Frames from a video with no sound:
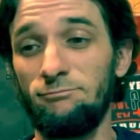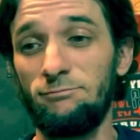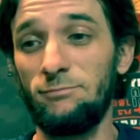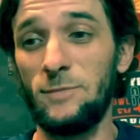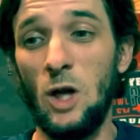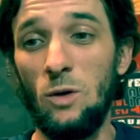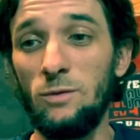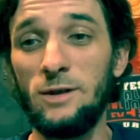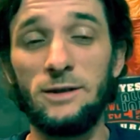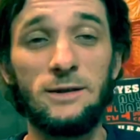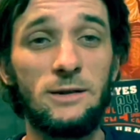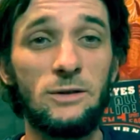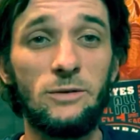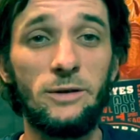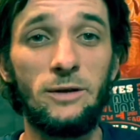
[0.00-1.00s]
don't listen
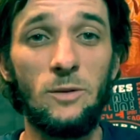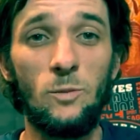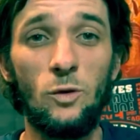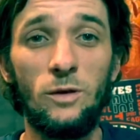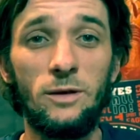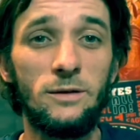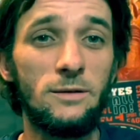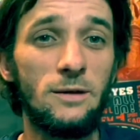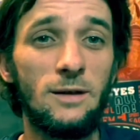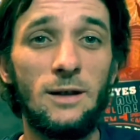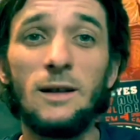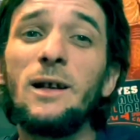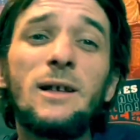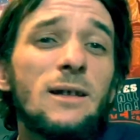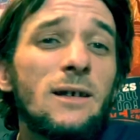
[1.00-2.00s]
to it no more.
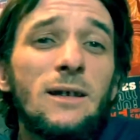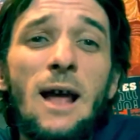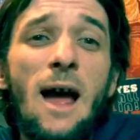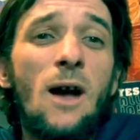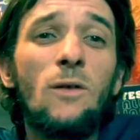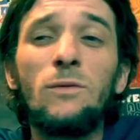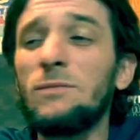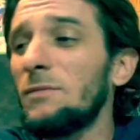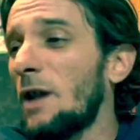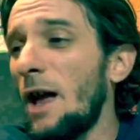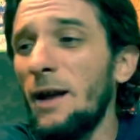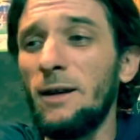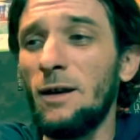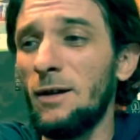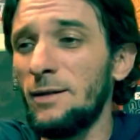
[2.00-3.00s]
Click the down
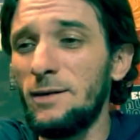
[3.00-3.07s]
like uh,